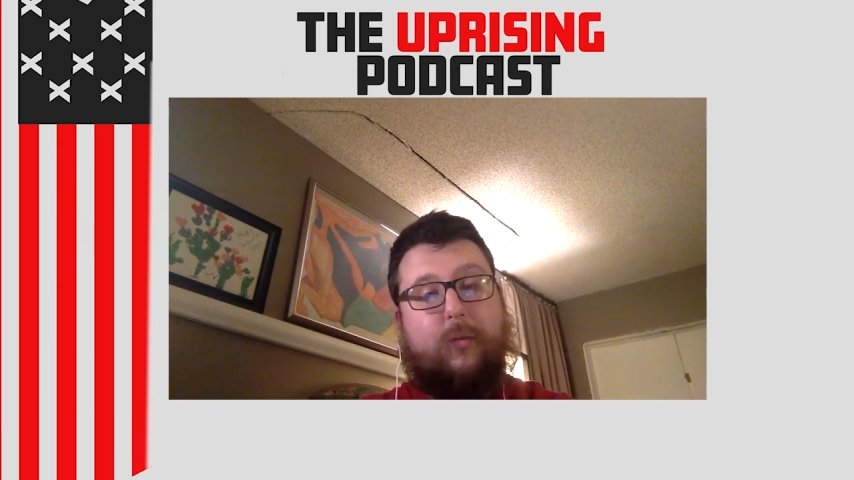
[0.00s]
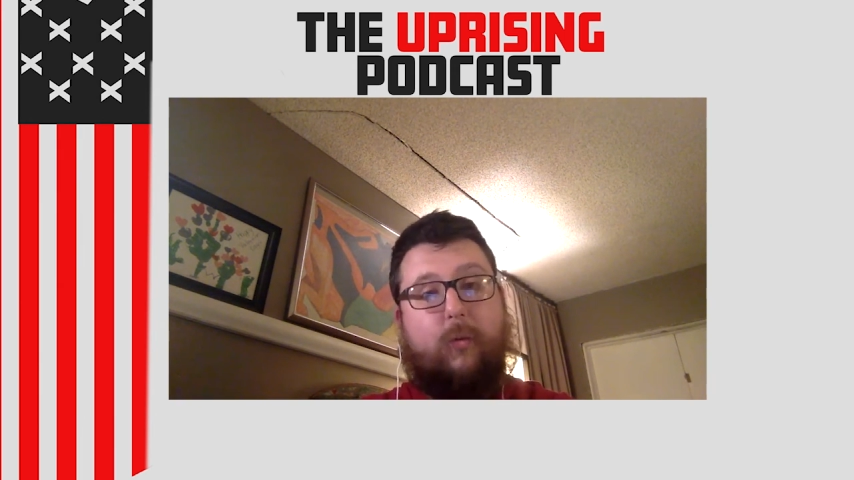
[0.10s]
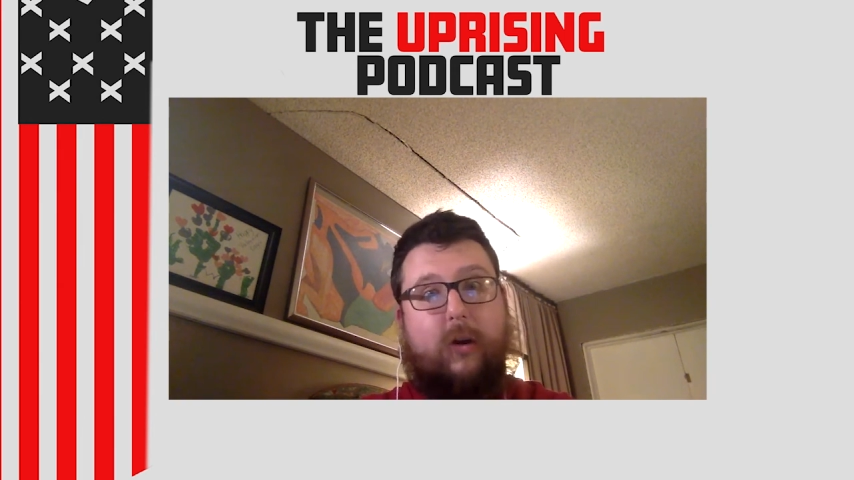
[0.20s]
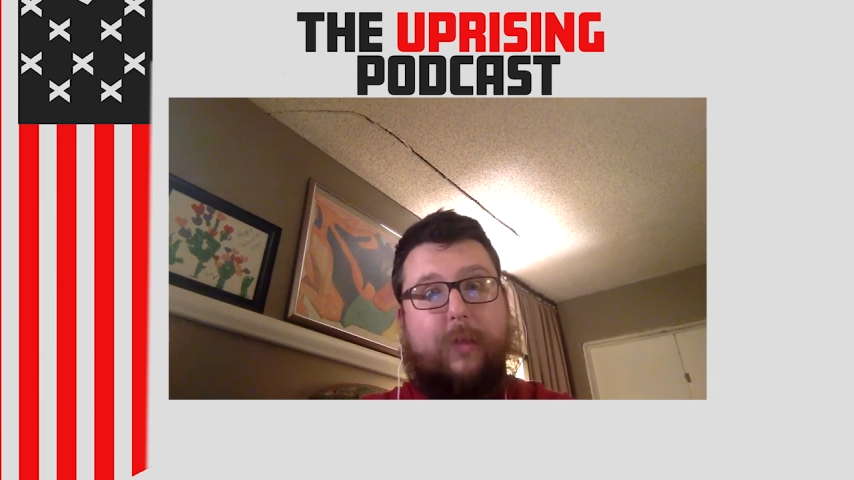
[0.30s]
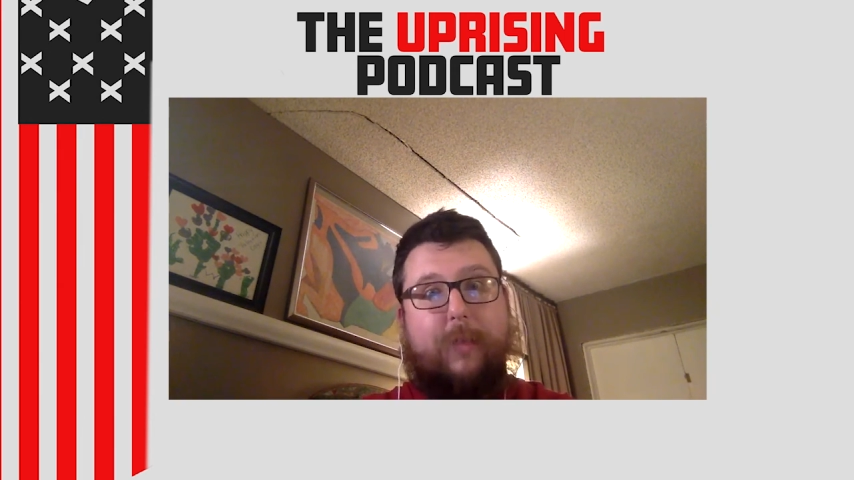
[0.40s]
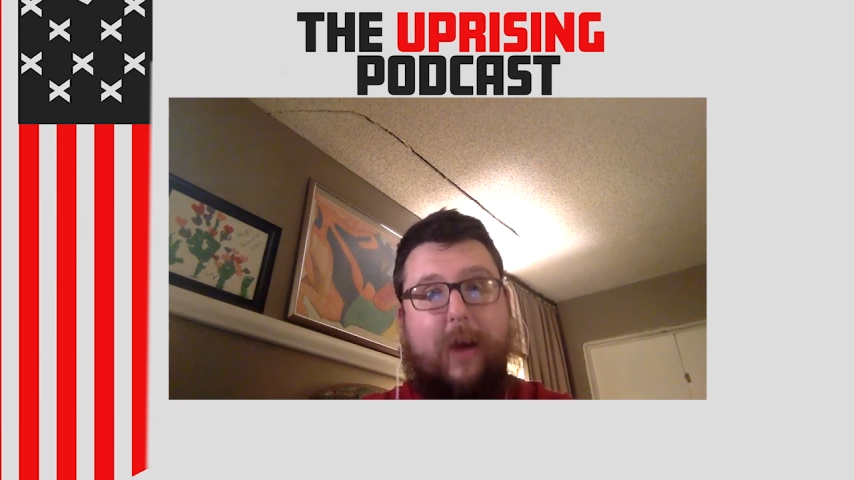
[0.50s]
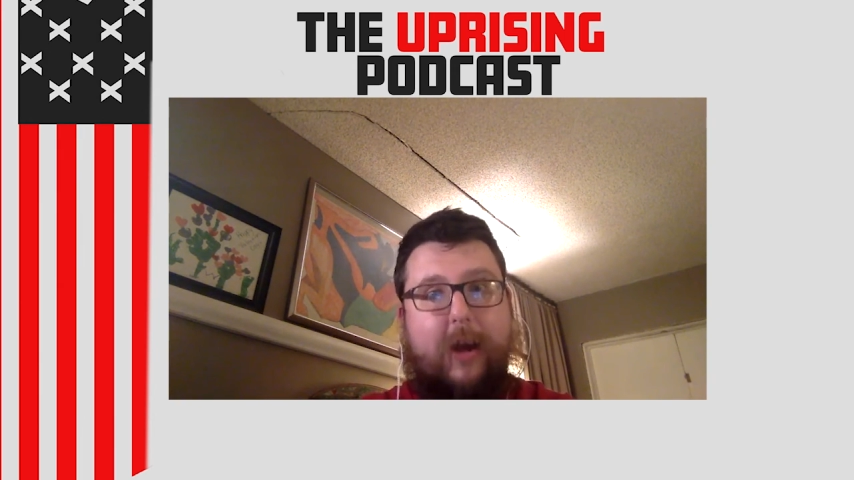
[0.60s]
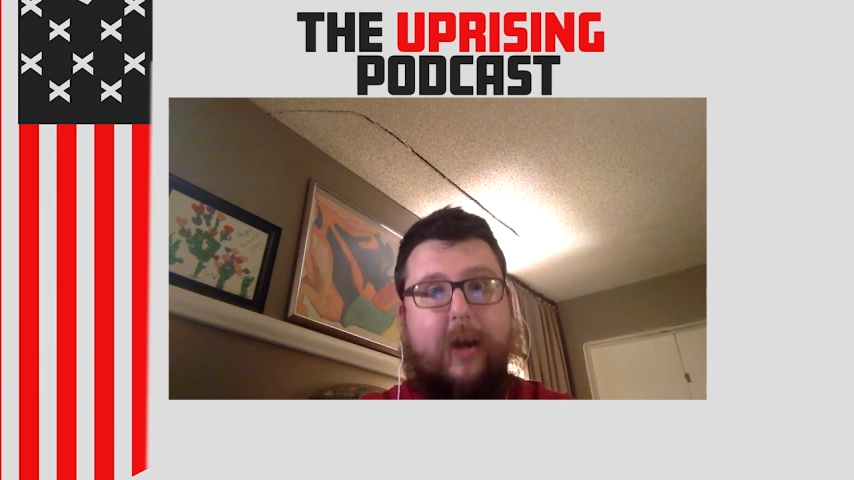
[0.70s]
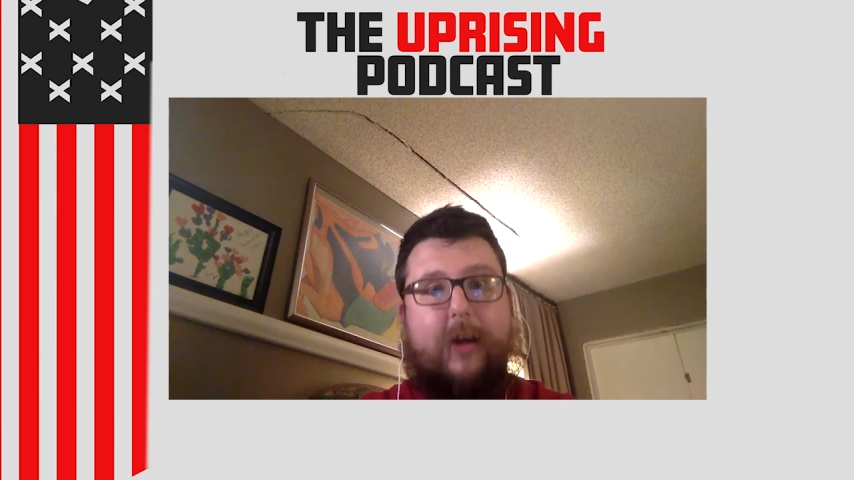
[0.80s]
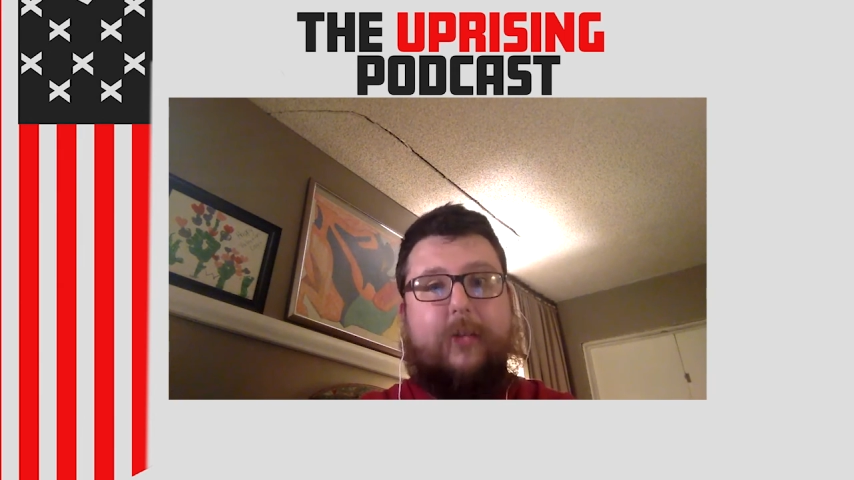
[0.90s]
worked in my
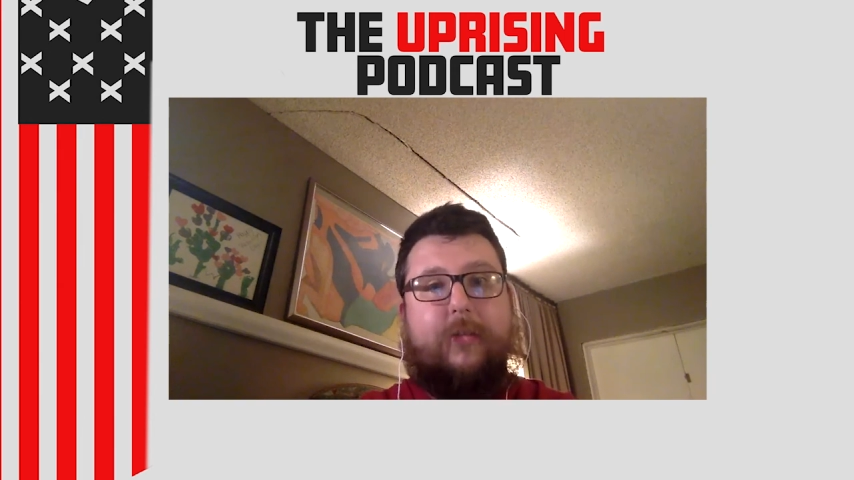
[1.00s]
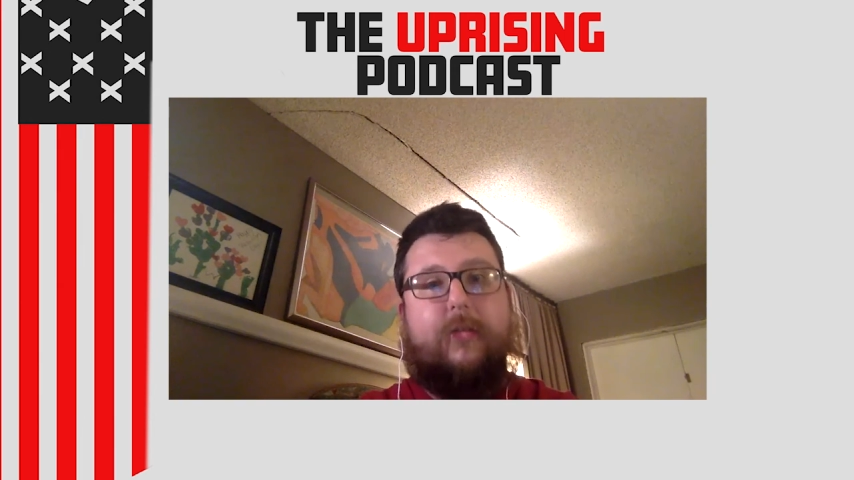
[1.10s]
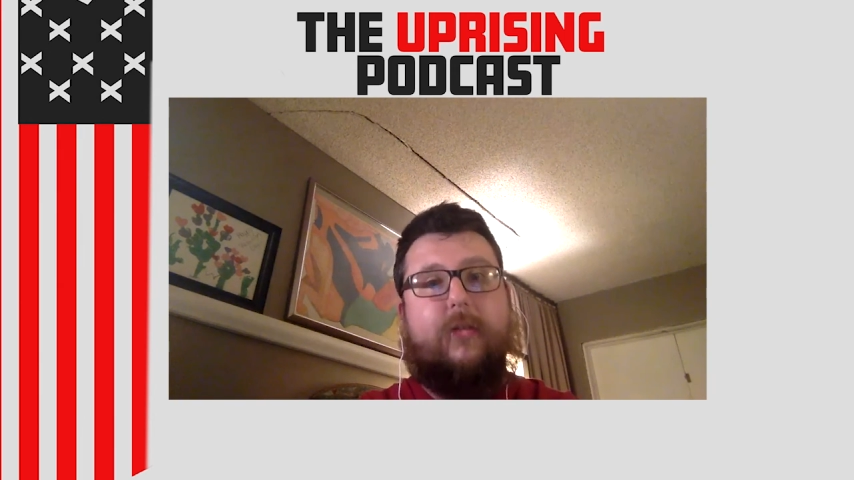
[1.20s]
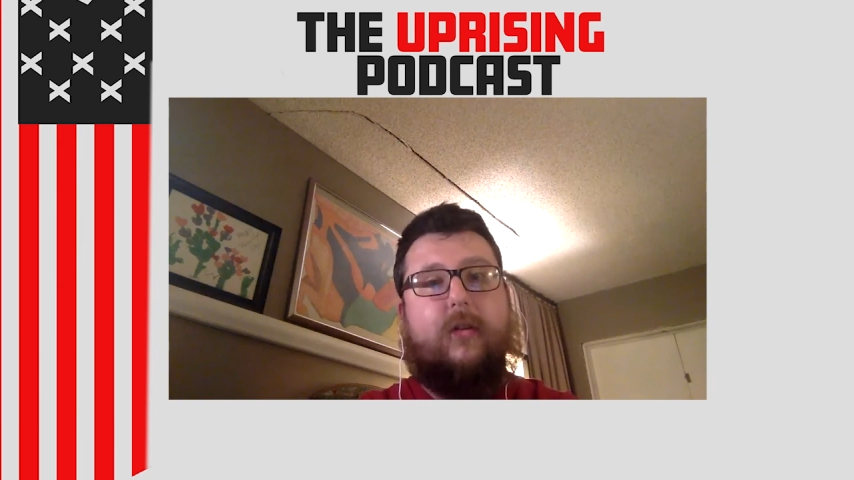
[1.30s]
eyes.